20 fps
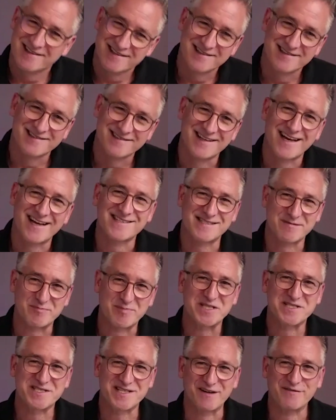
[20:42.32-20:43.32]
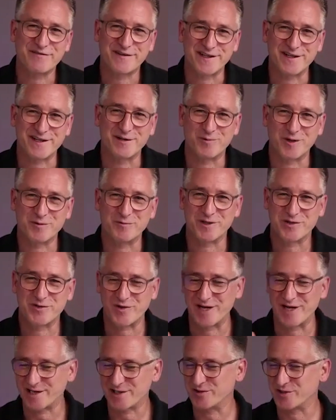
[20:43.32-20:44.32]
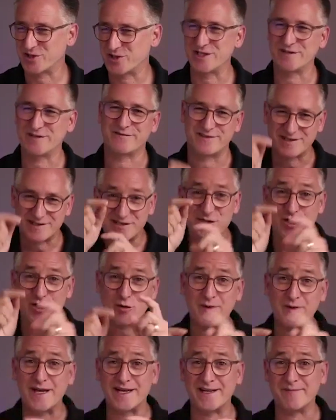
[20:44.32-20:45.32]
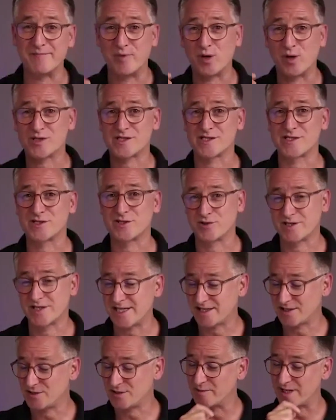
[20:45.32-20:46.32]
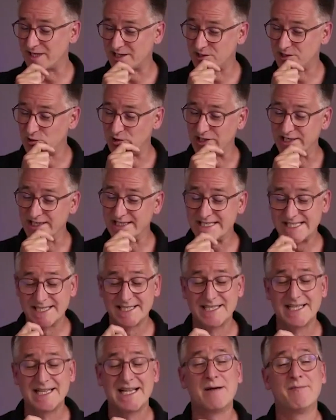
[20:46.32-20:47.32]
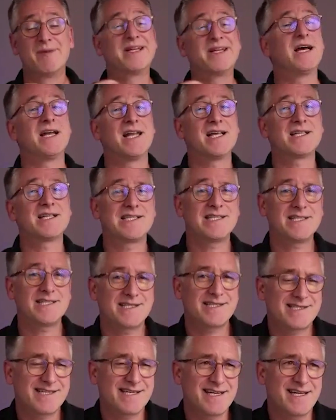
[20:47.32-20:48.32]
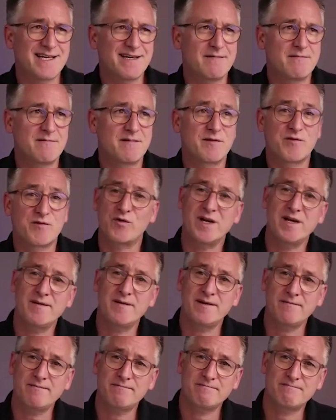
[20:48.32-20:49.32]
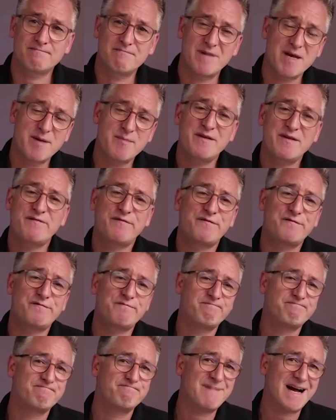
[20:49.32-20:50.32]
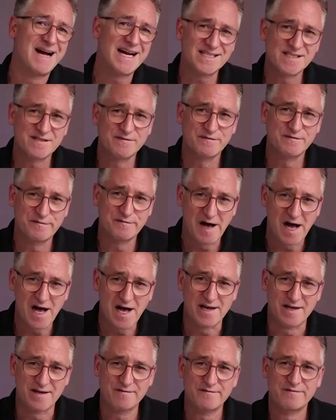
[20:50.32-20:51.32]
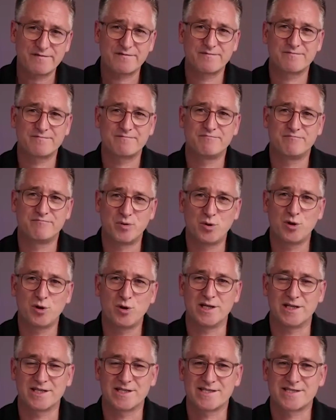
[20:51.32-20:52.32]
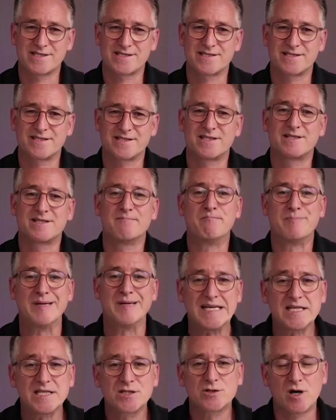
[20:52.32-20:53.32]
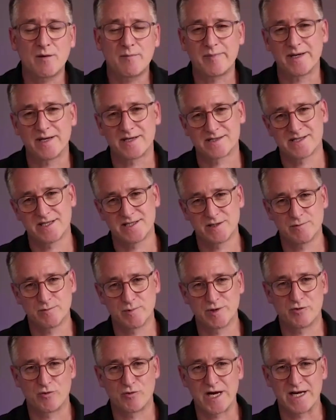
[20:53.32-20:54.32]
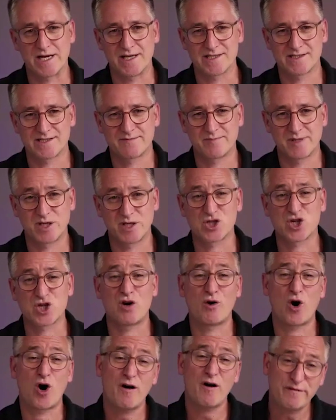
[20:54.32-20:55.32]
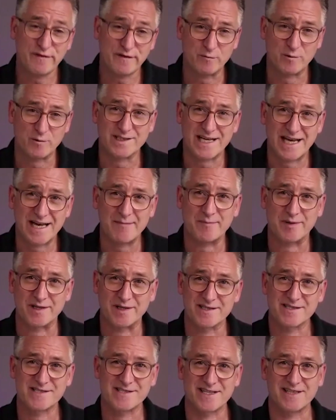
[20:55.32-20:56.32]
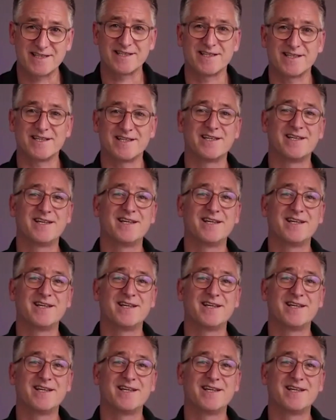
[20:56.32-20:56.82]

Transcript: that's a bit tough here, what we're trying to achieve. There's so many boxes to tick to make it great. But yeah, let's say 3, maybe max 5 bullets, big topics that you would raise, because often what happens then, the